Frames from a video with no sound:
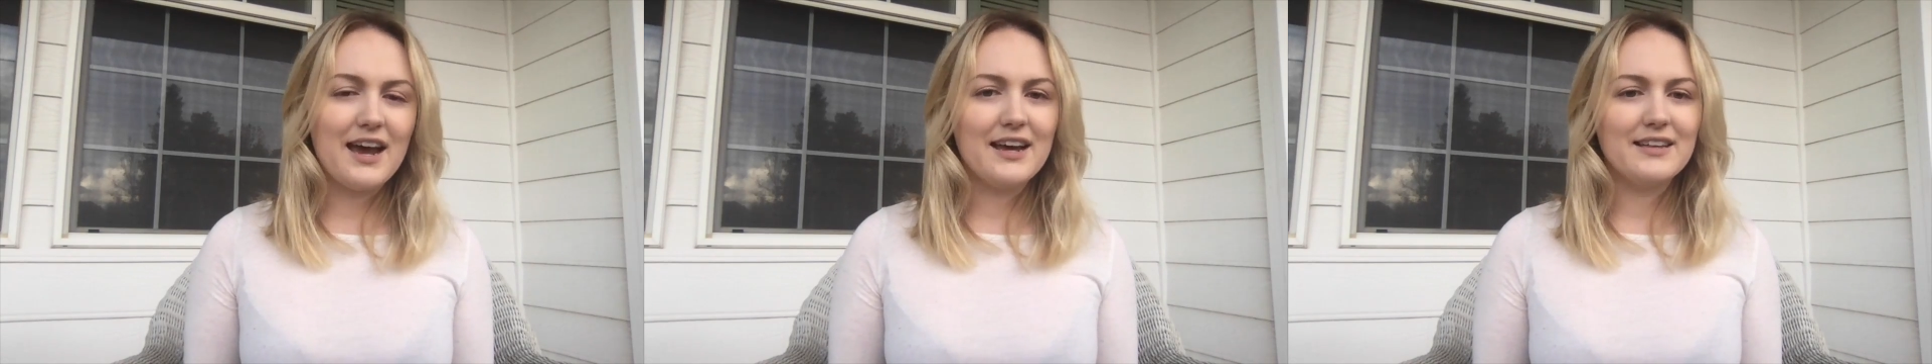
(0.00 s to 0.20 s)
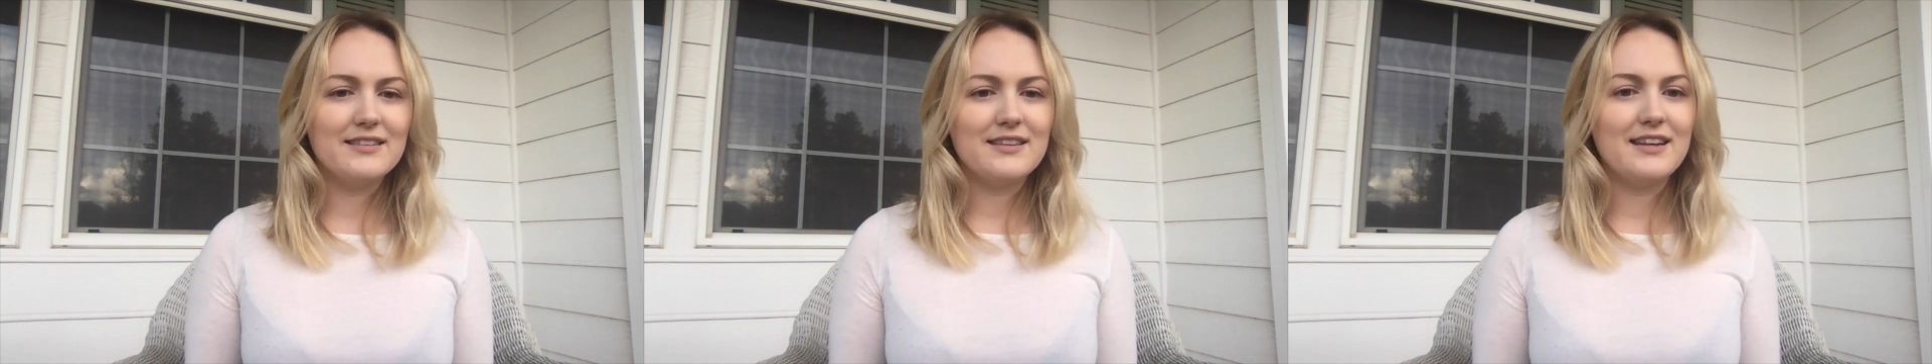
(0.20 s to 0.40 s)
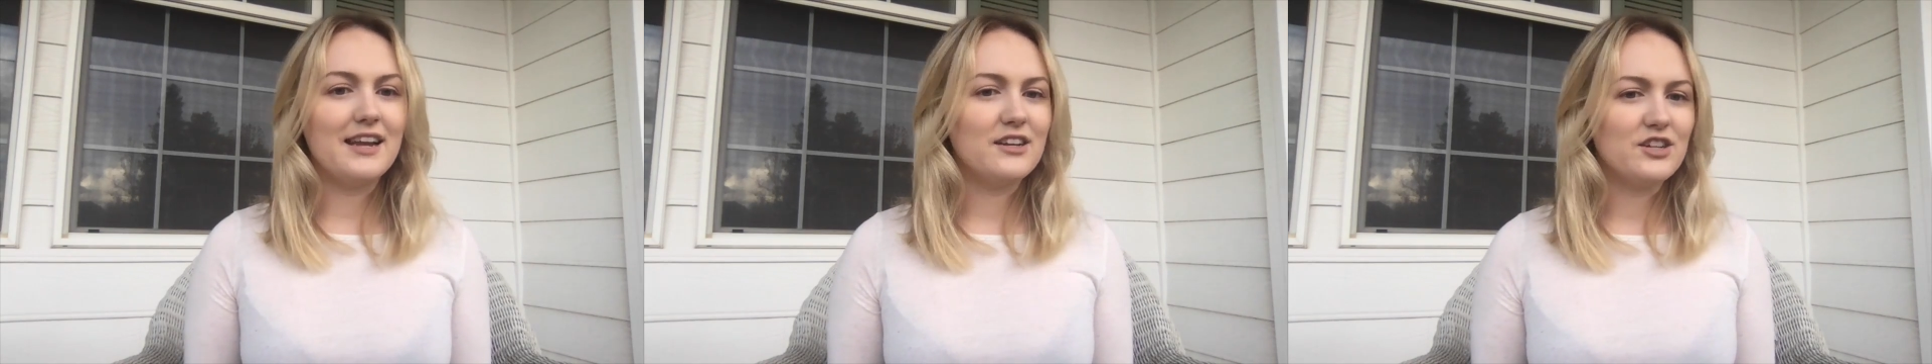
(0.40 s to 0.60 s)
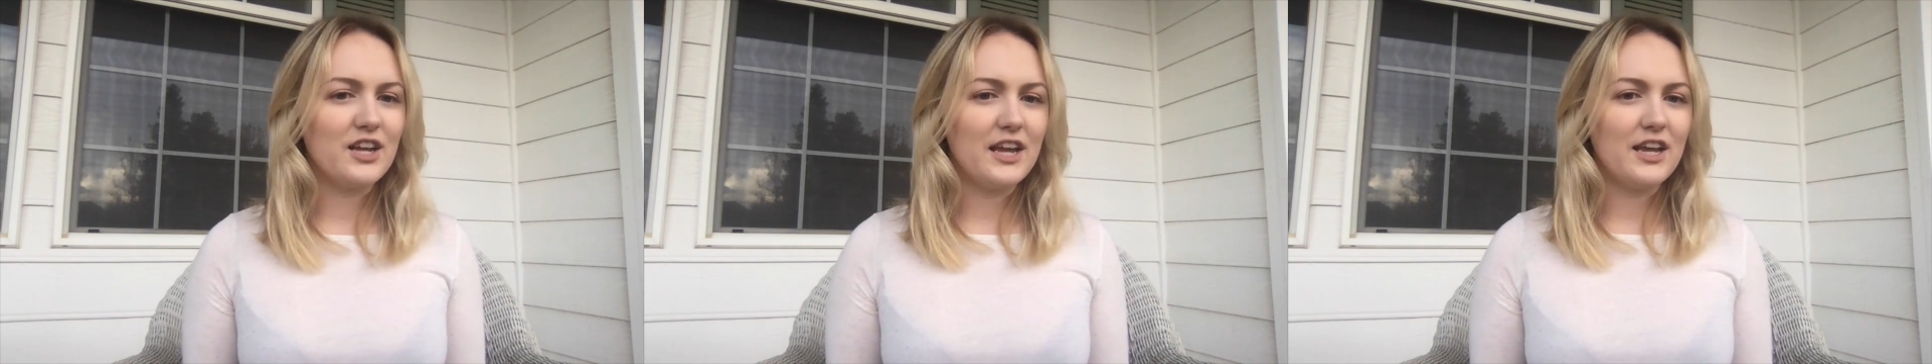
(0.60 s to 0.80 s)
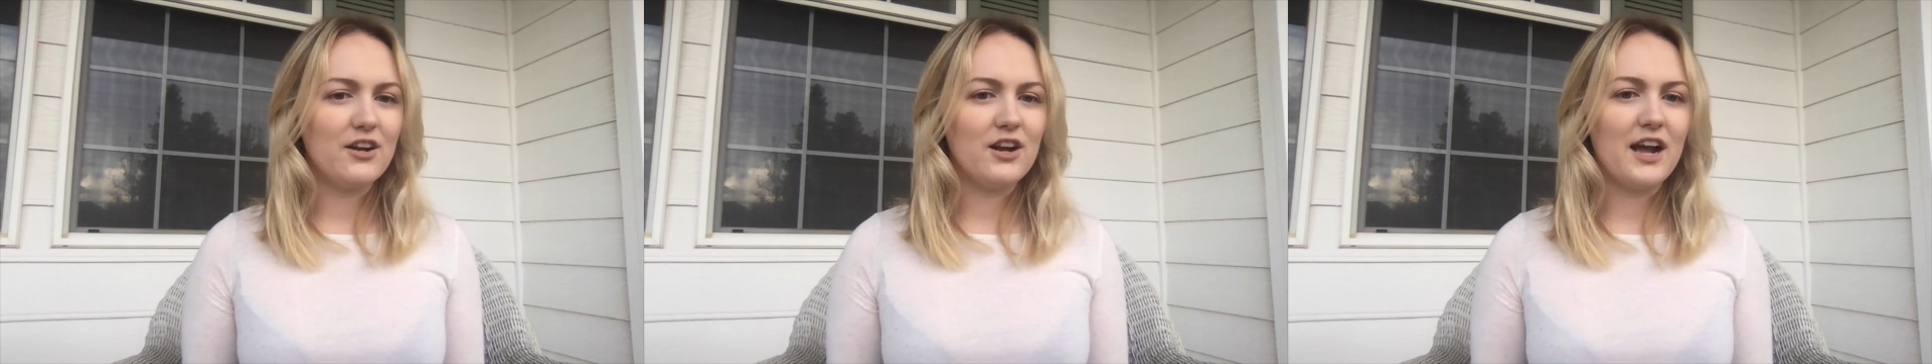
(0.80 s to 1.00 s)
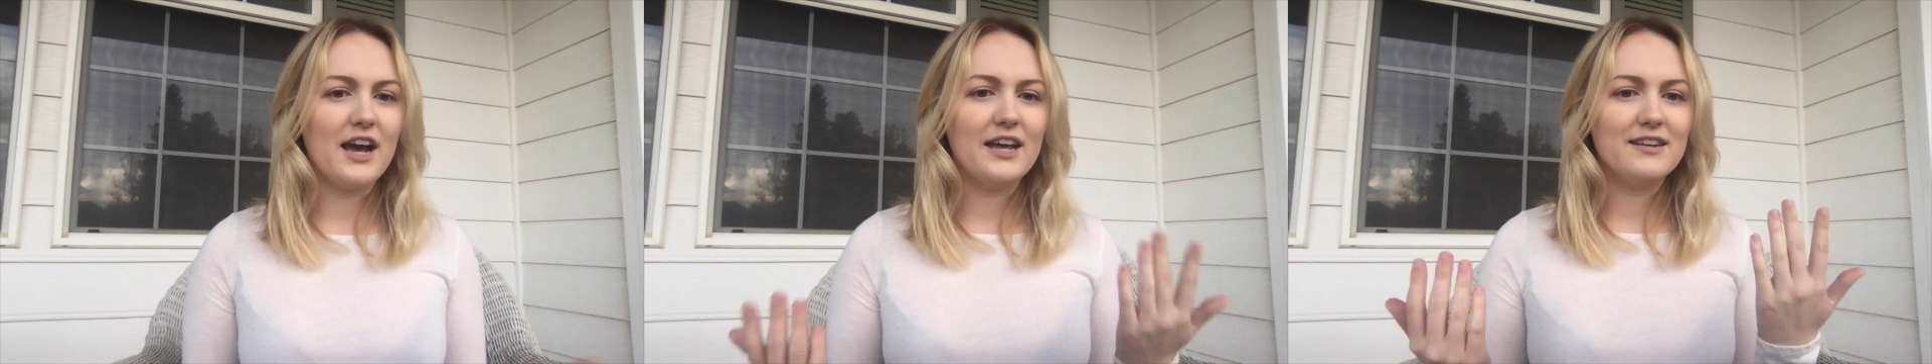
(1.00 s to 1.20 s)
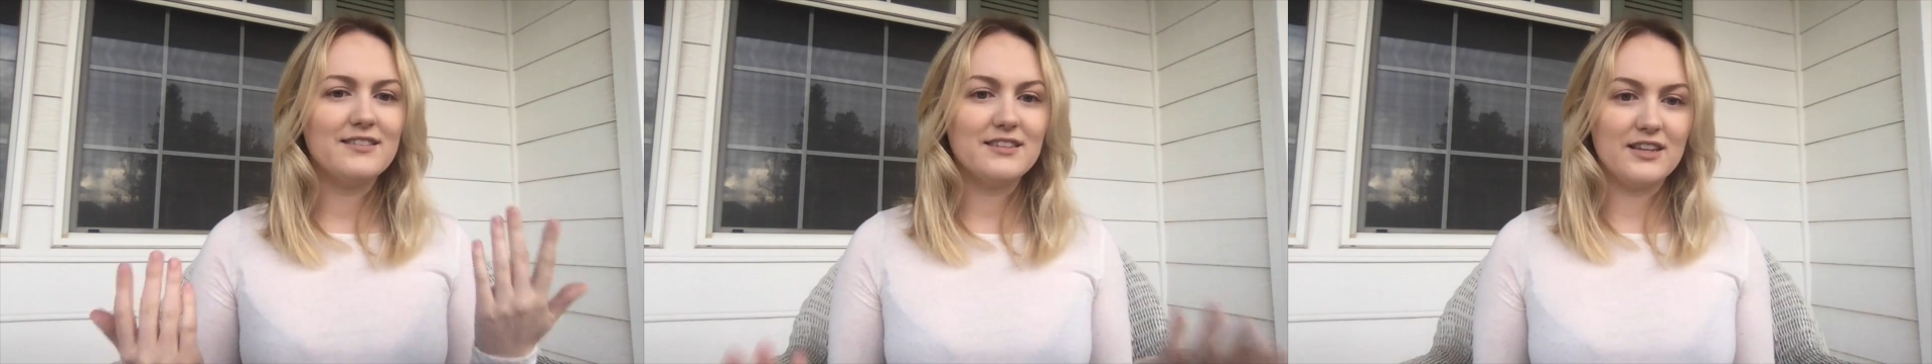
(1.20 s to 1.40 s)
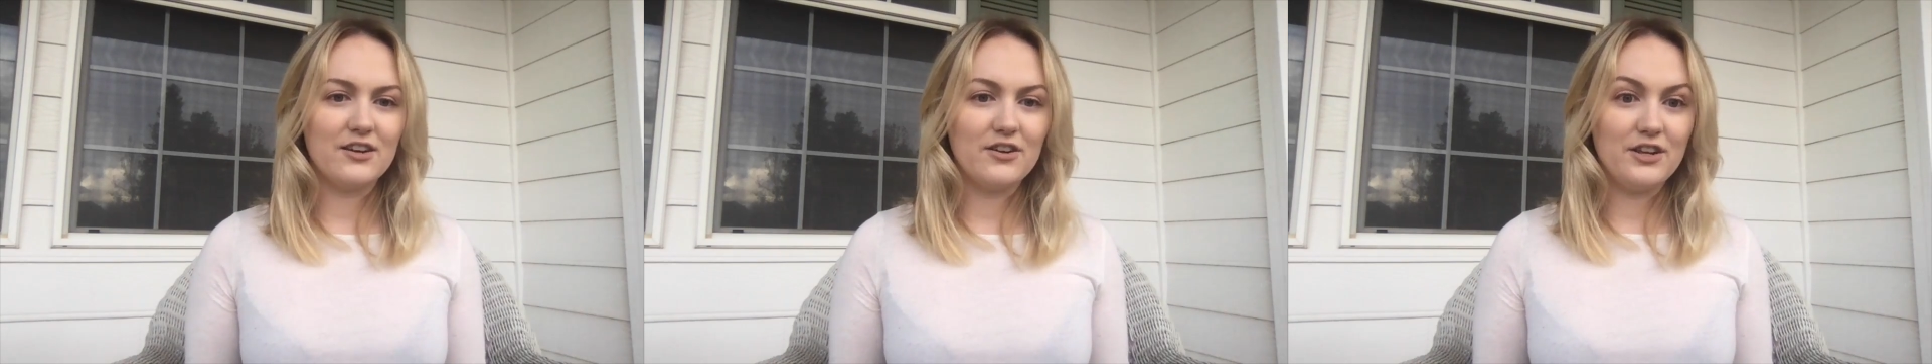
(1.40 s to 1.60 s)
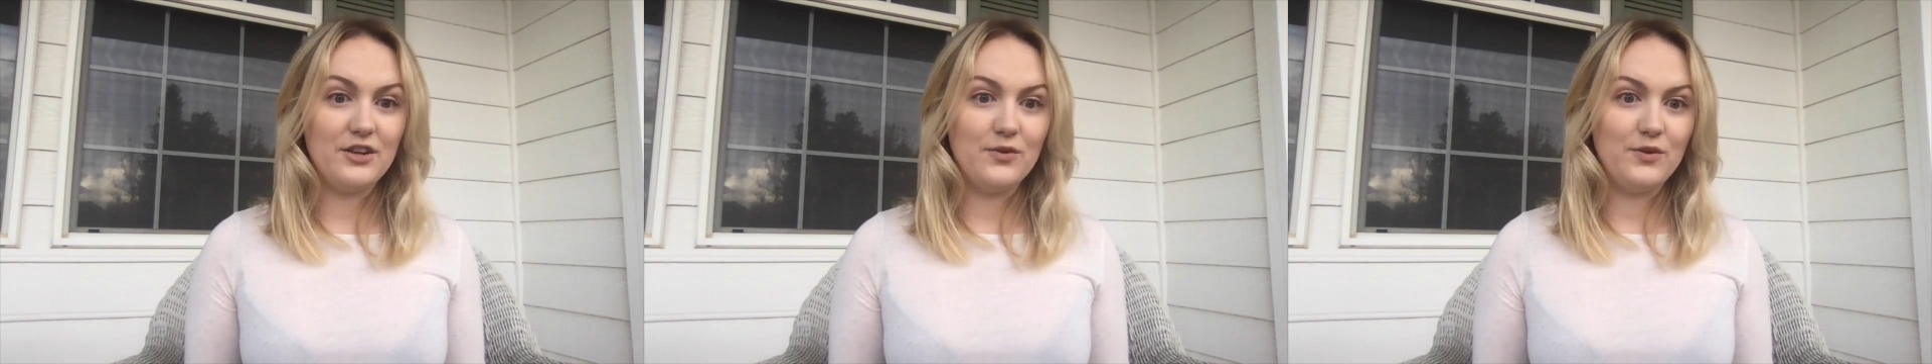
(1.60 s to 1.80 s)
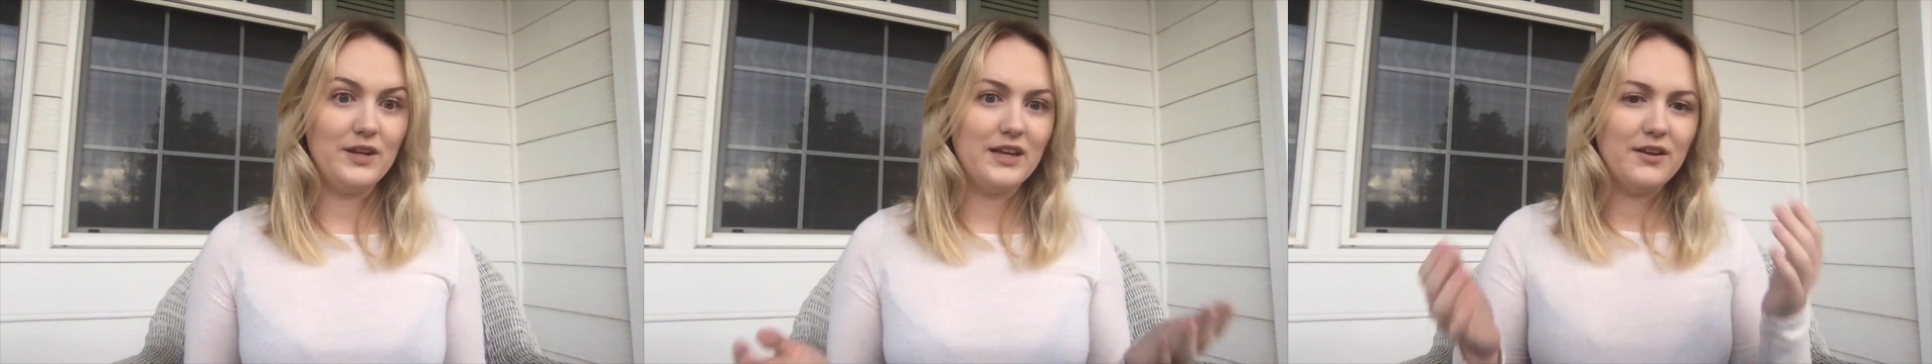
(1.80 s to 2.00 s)
as an educator at Tulare
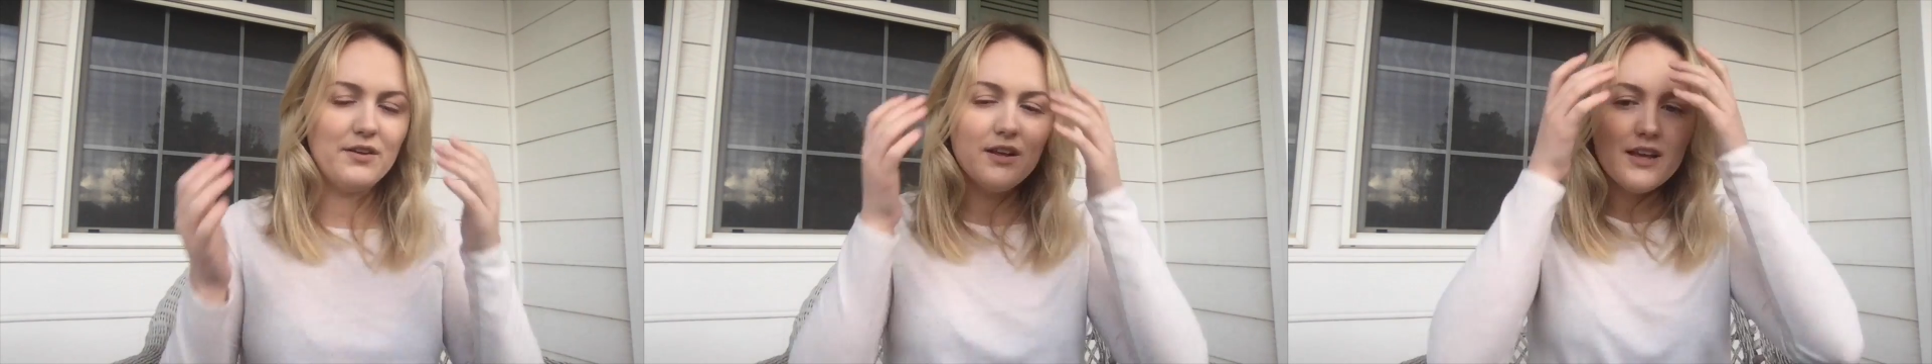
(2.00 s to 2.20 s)
Union.